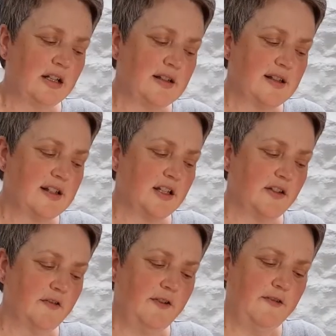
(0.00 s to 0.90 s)
answer
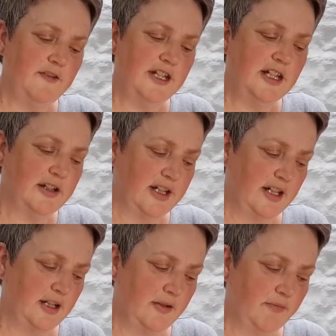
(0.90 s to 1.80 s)

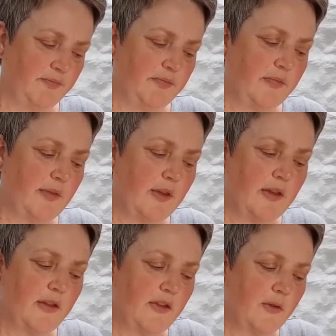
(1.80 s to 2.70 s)
59,
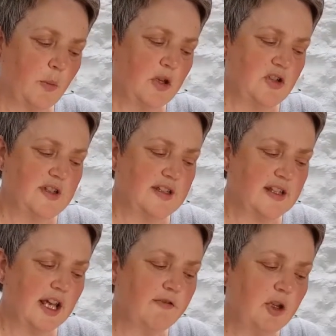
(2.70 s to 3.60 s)
which says,
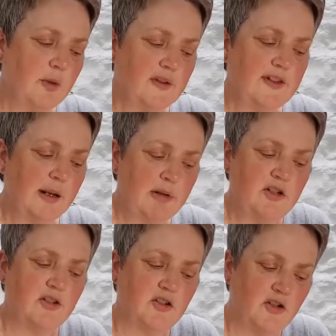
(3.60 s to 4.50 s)
have you
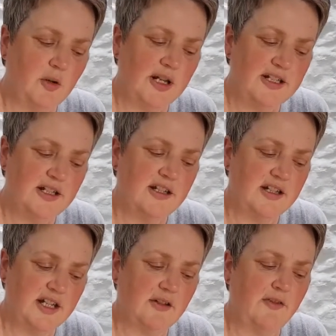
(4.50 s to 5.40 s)
established the true identity of